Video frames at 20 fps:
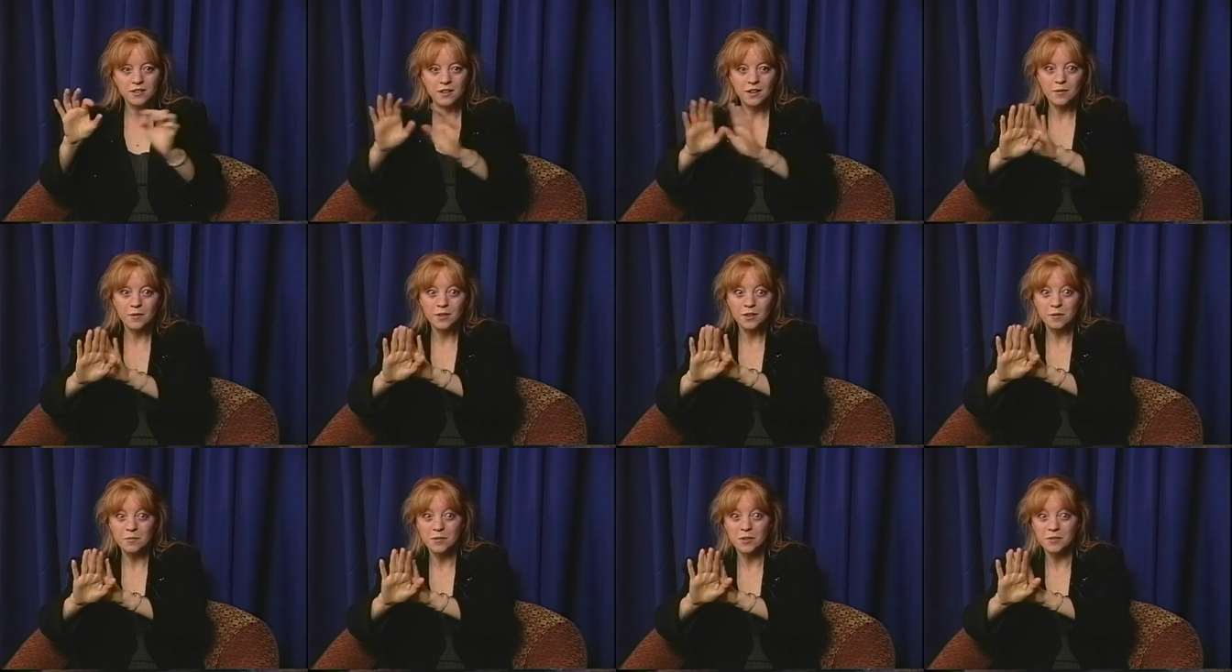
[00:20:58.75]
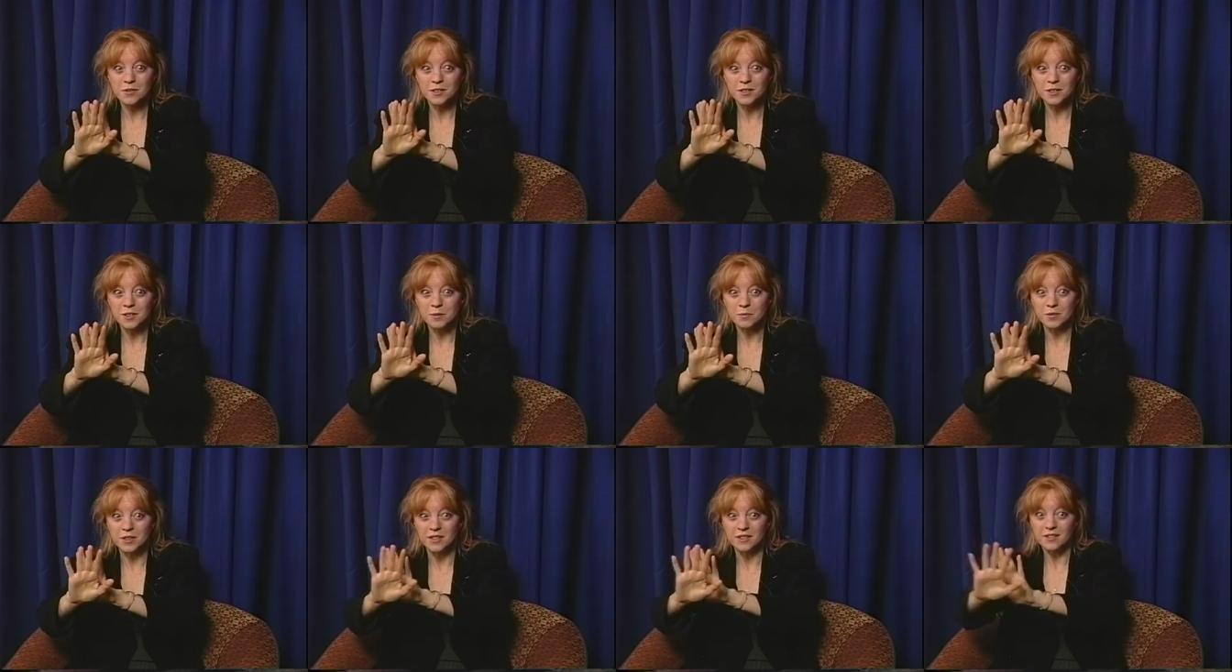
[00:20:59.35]
I want the music
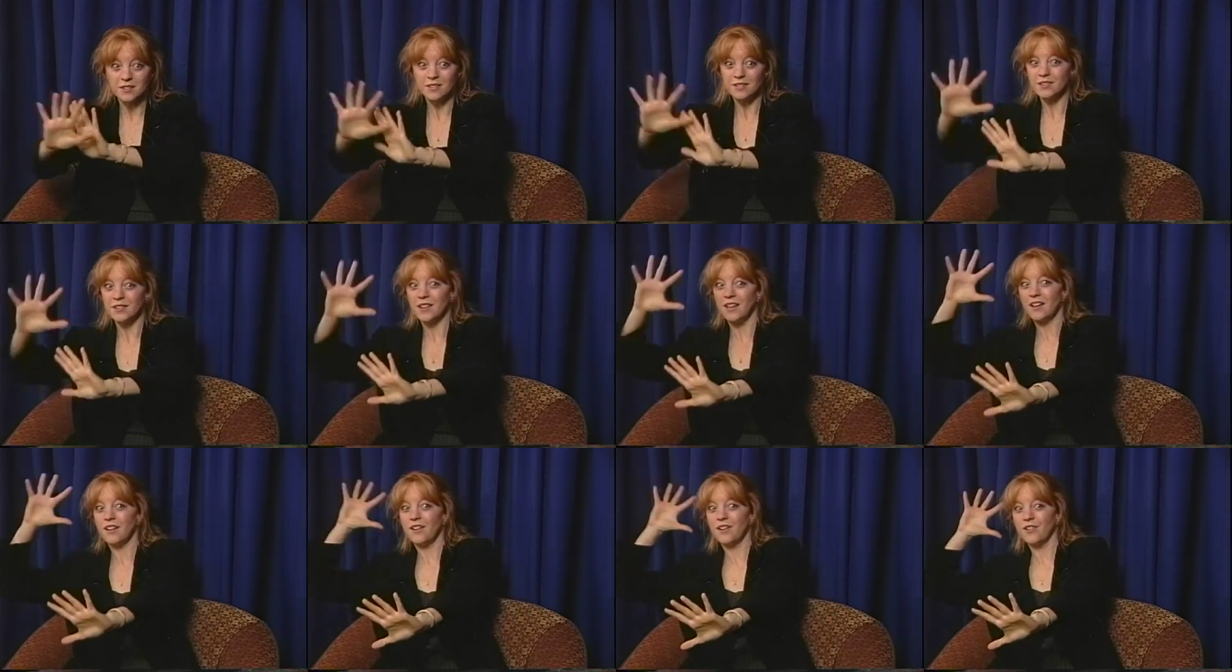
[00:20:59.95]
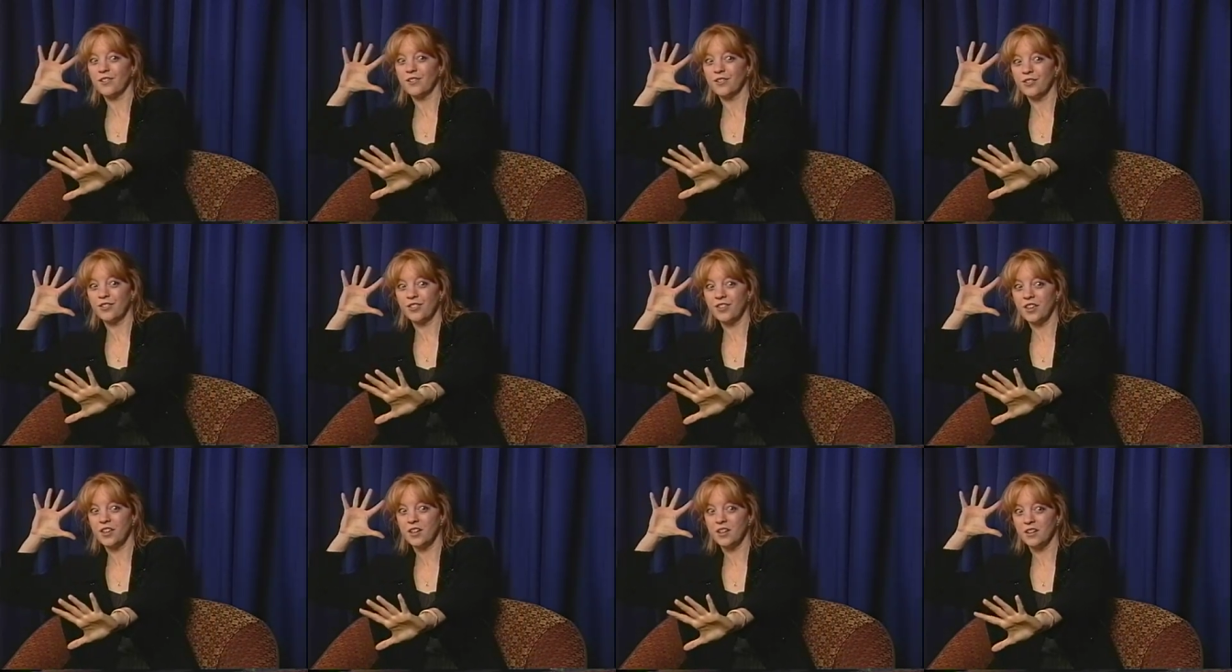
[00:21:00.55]
to be that other
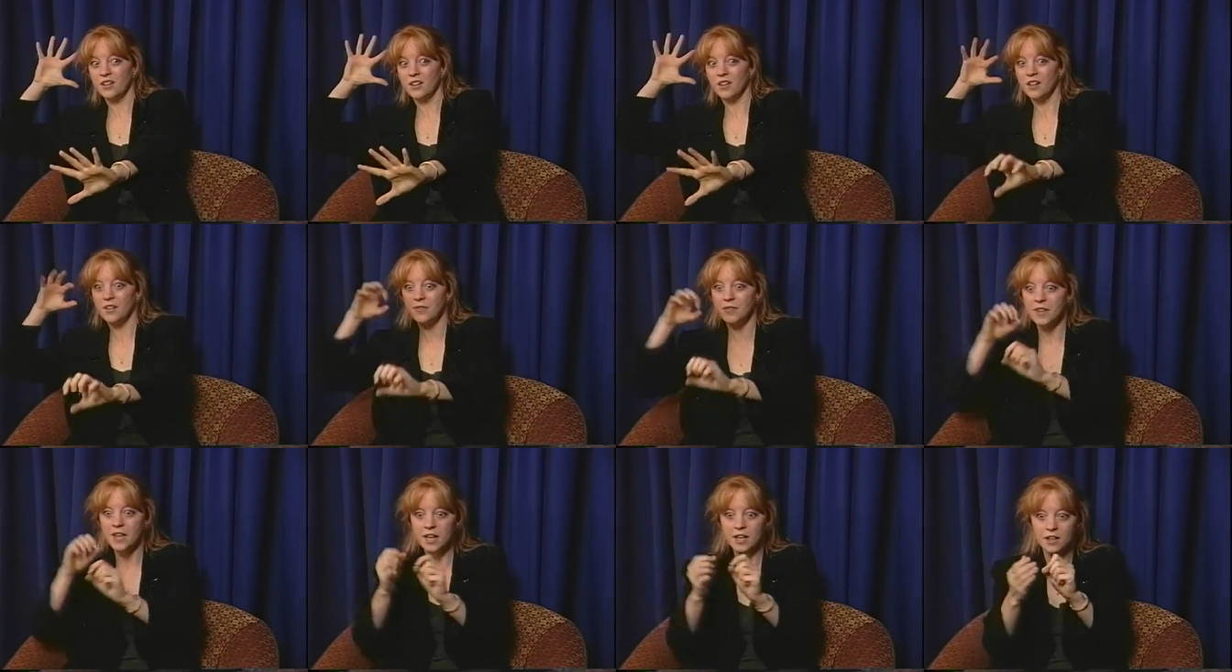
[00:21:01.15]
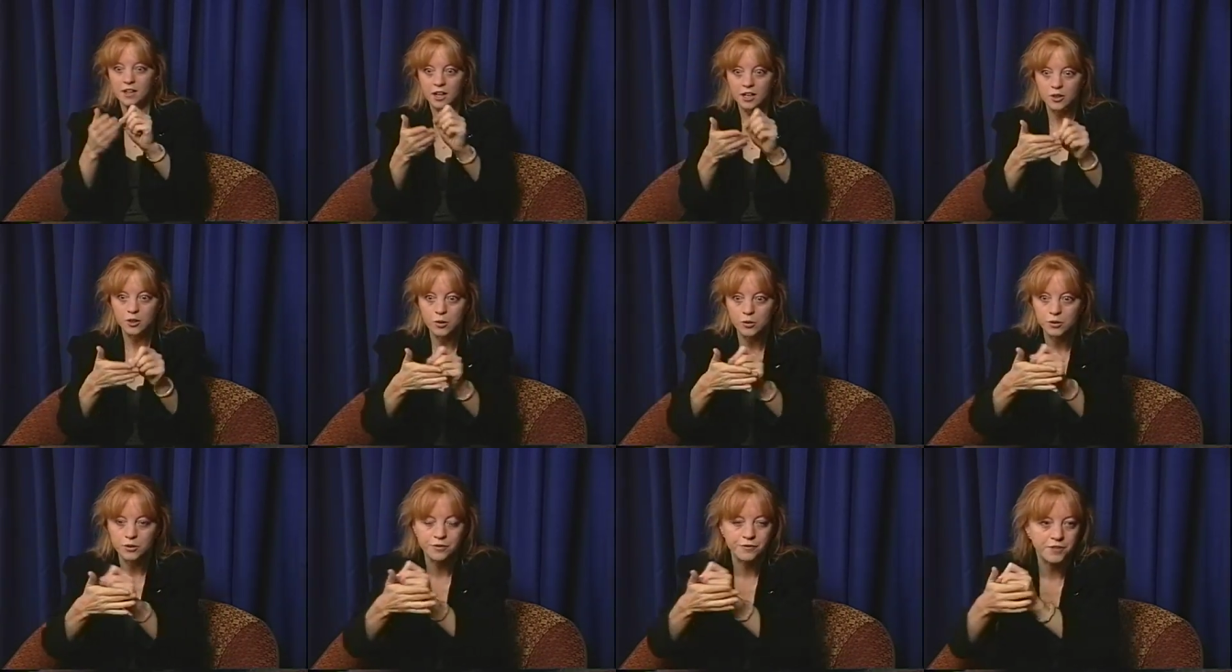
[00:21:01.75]
thing, and then I
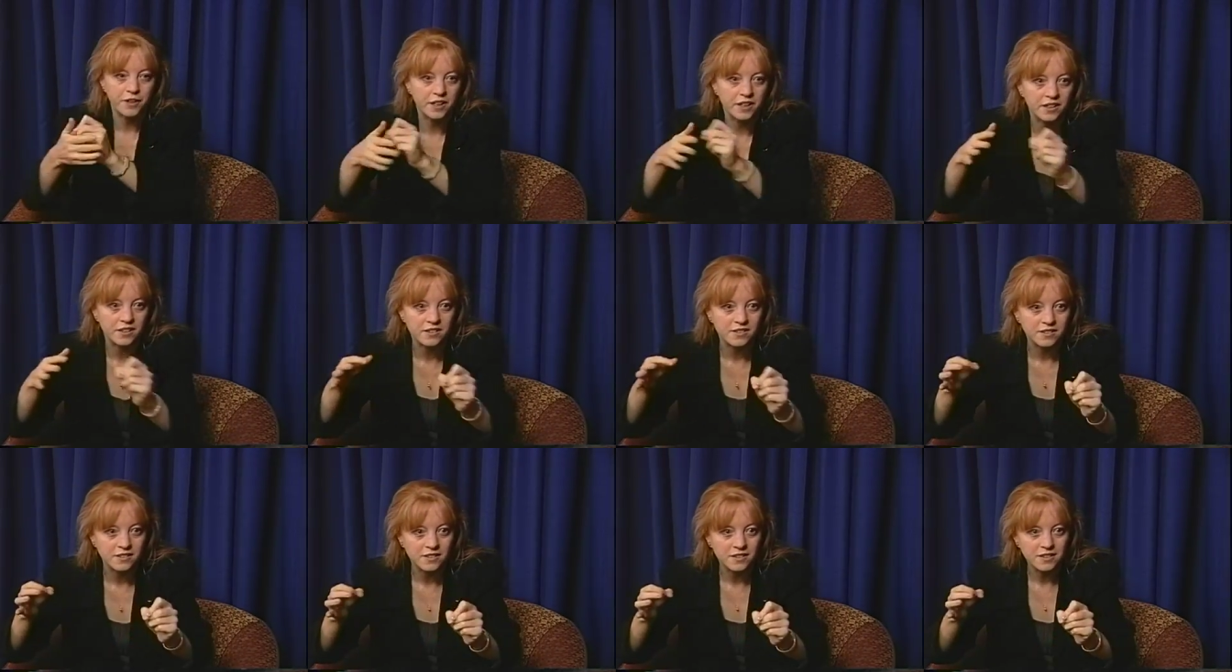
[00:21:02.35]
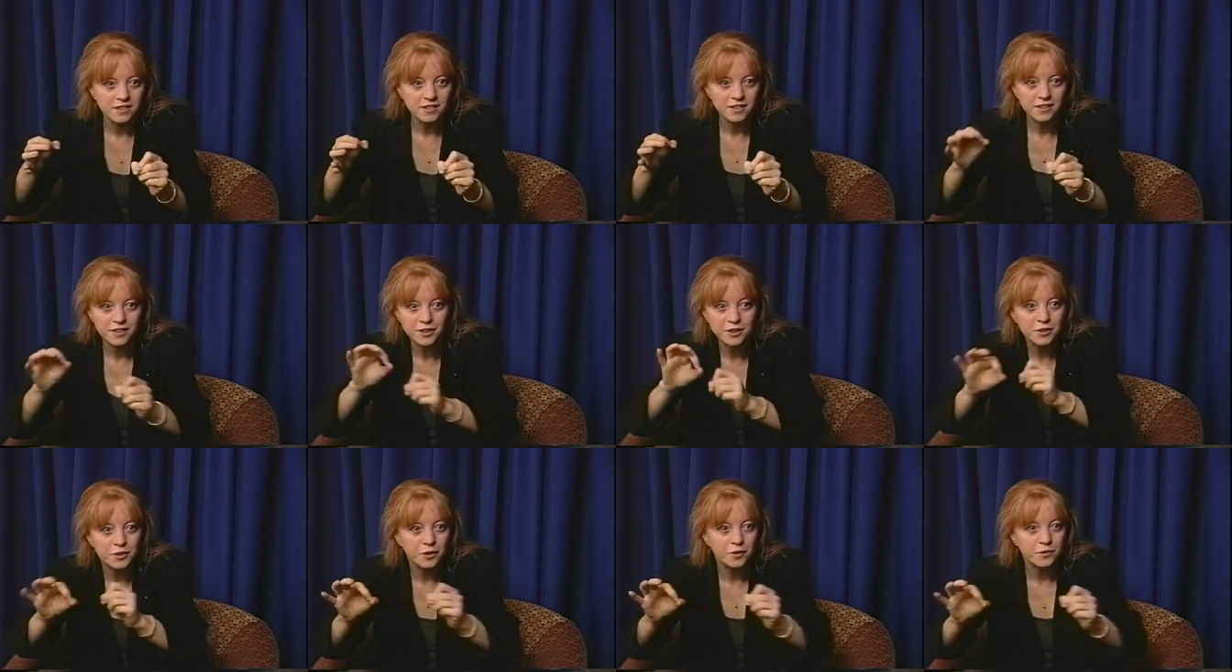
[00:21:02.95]
codify it in